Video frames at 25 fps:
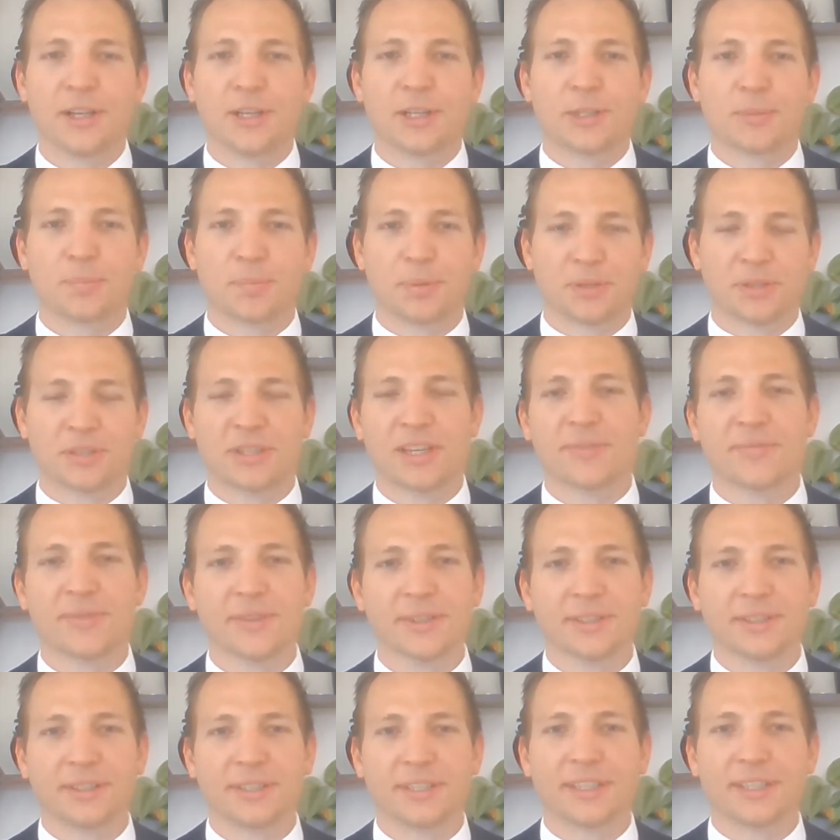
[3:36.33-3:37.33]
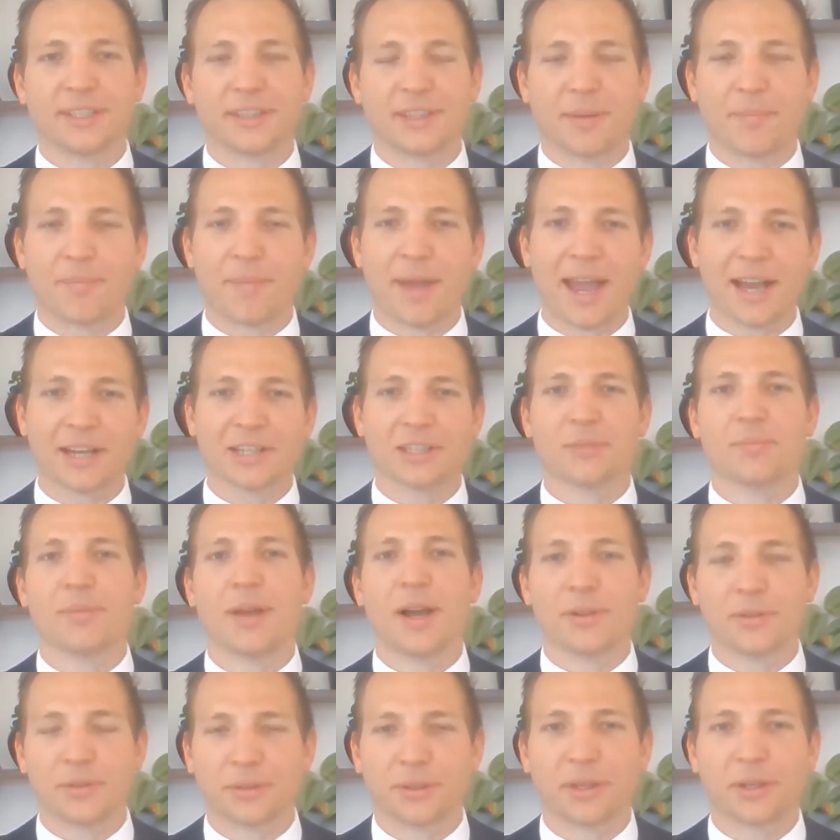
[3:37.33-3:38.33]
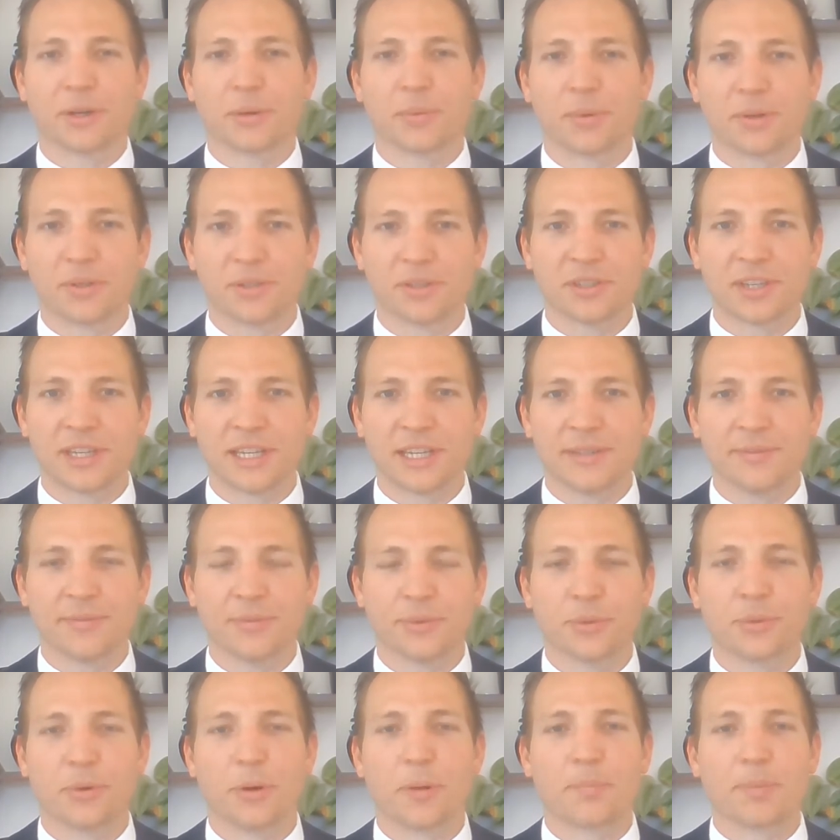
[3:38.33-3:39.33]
Specifically, the max amount you're going to receive through